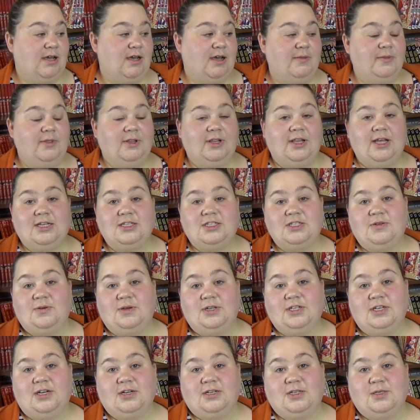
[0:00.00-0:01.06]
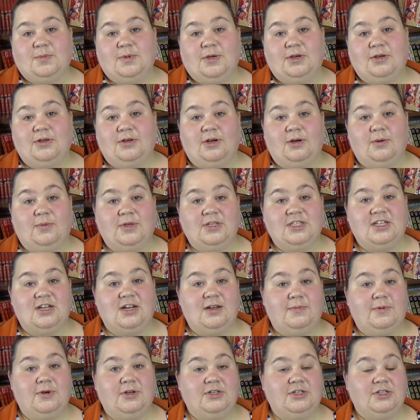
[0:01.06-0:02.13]
The last two I talked about are ones that
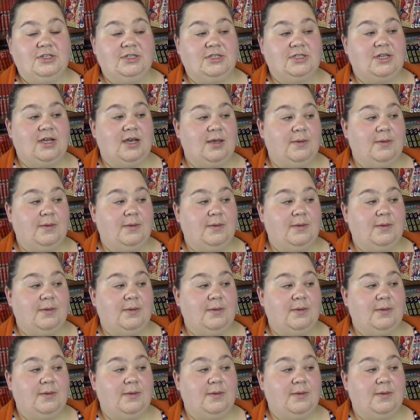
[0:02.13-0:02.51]
I purchased.